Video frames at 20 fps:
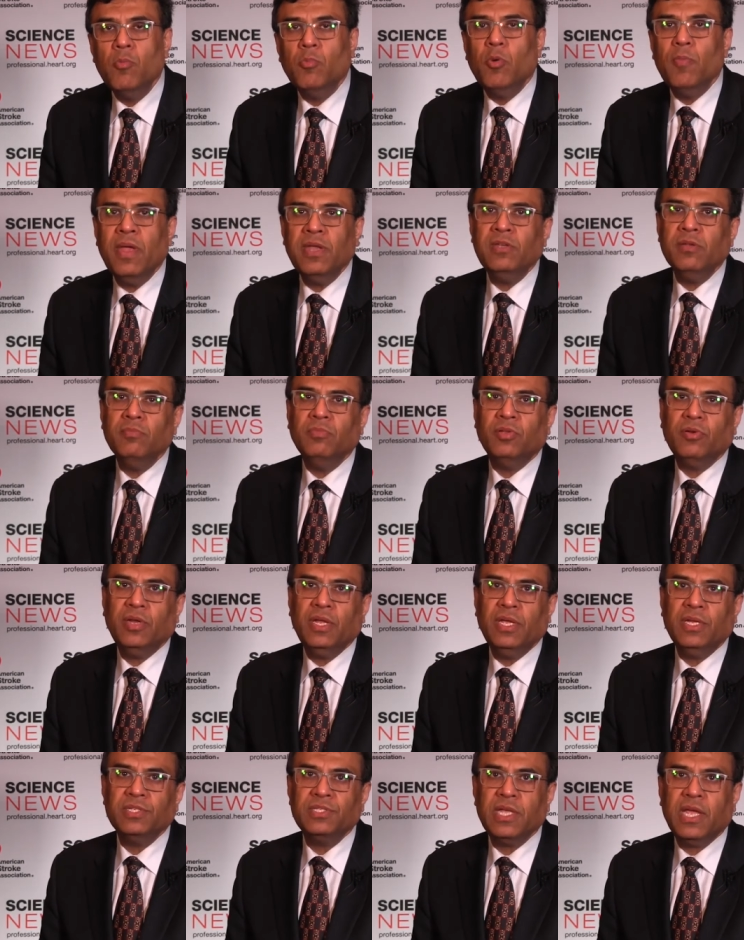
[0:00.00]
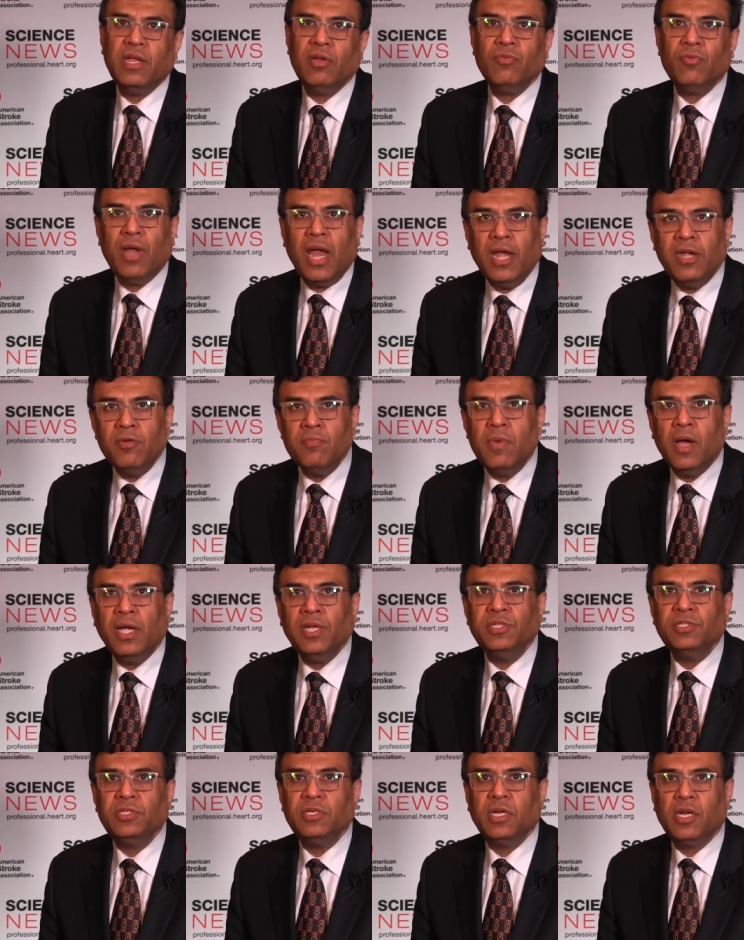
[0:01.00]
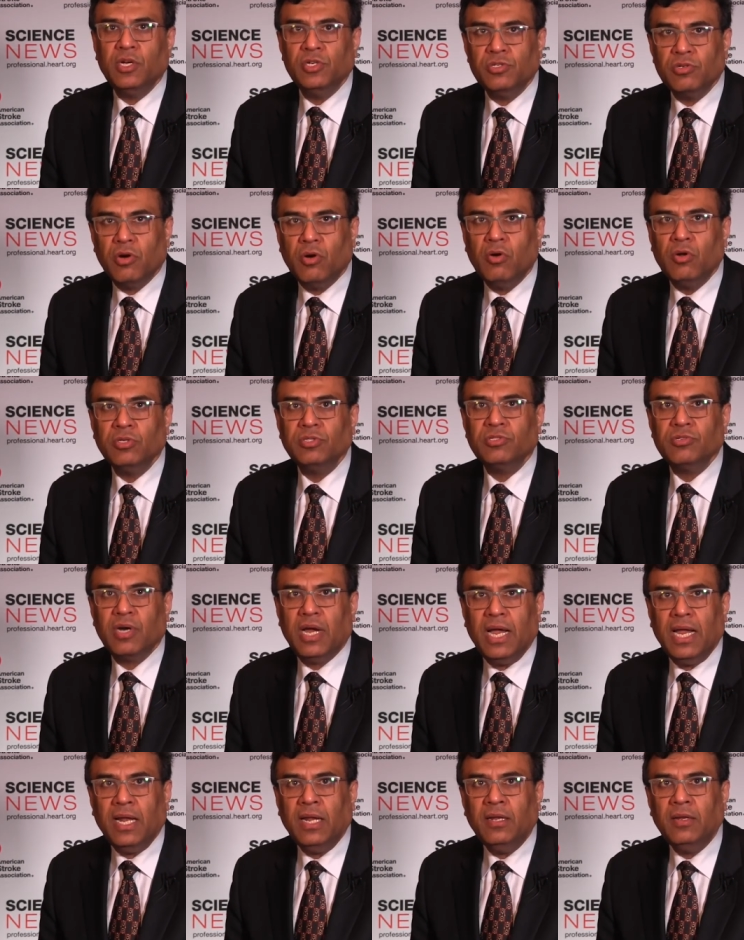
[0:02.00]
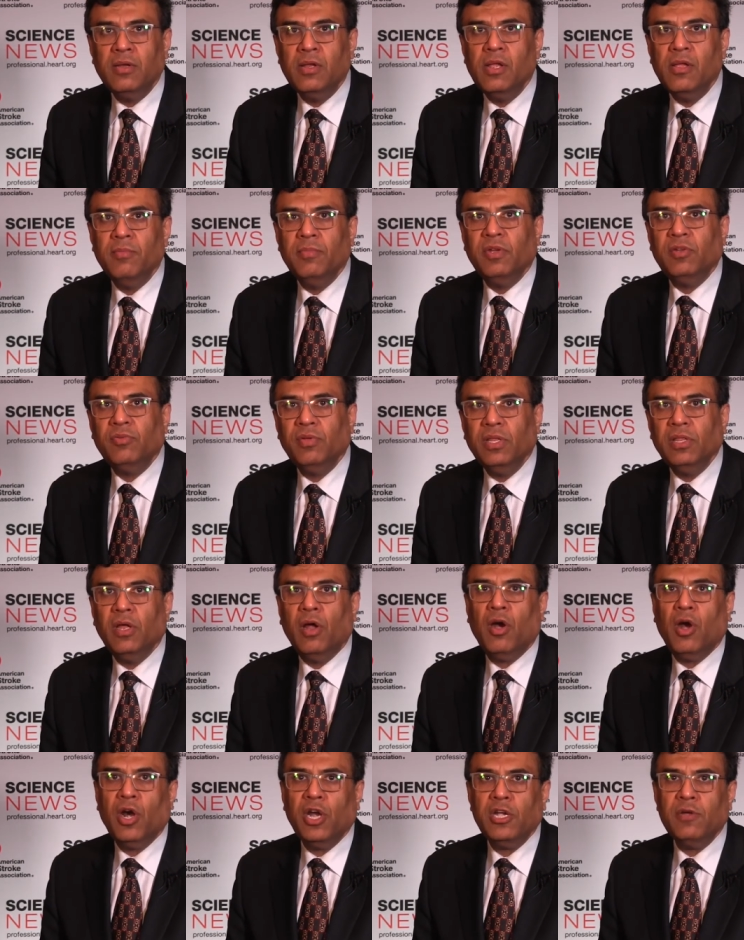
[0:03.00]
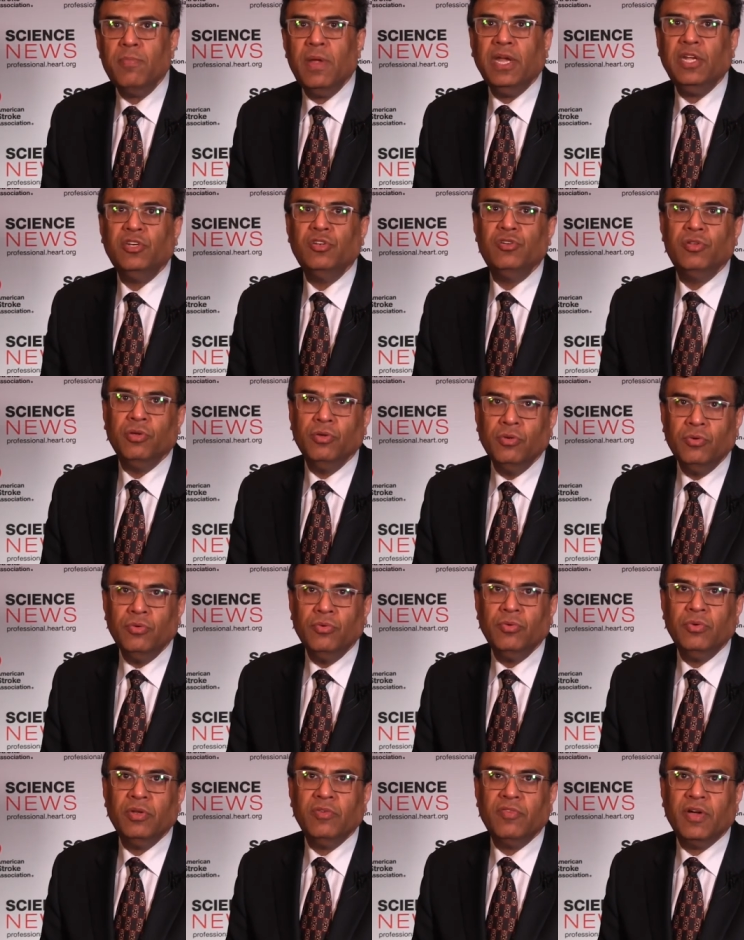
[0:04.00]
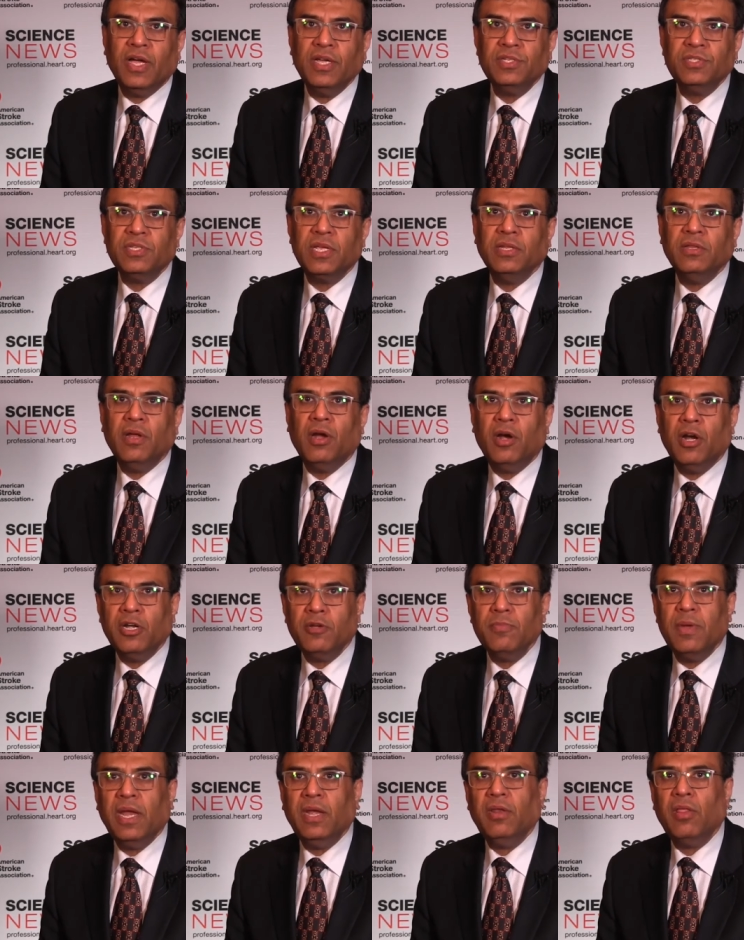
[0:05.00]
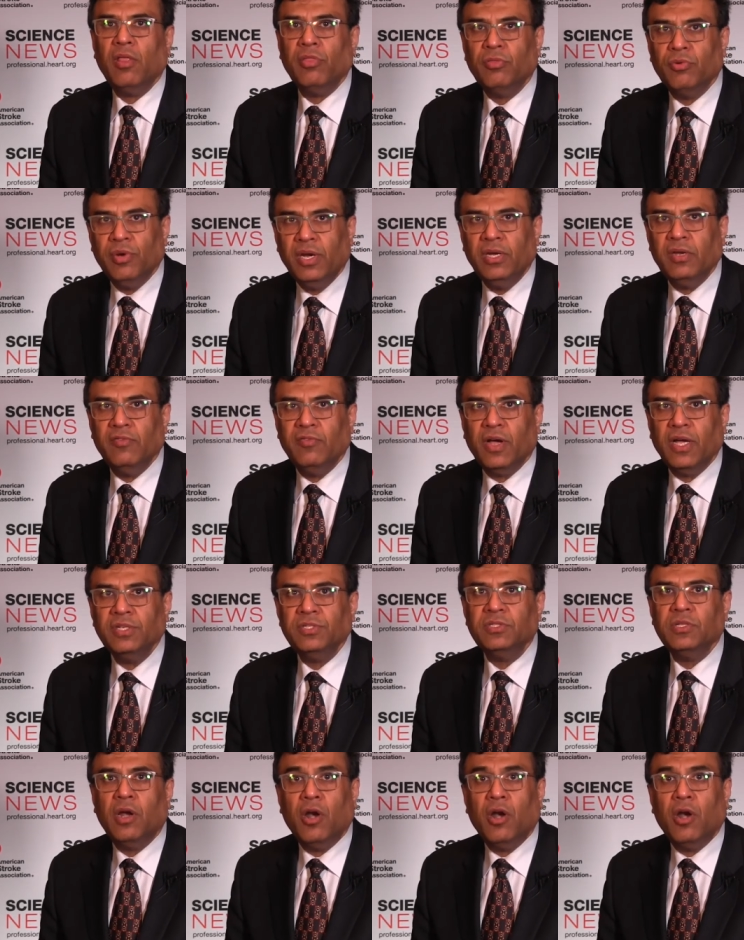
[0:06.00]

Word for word: Momentum 3 is a randomized controlled trial between the HeartMate 2 device and the HeartMate 3 device.